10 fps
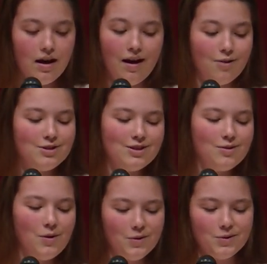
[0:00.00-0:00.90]
How do
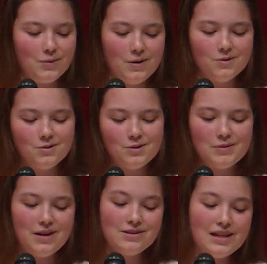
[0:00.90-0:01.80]
you hold a rose
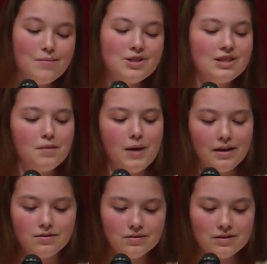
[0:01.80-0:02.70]
without damaging the
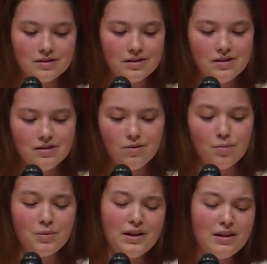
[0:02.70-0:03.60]
petals or
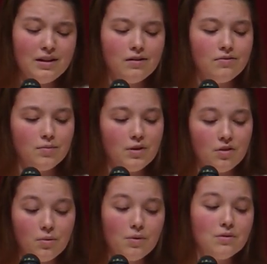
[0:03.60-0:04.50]
bleeding from the
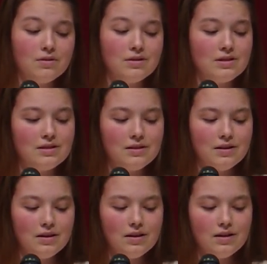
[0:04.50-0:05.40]
thorns?
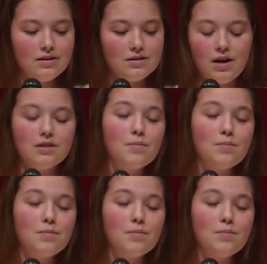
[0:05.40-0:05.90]
It's not the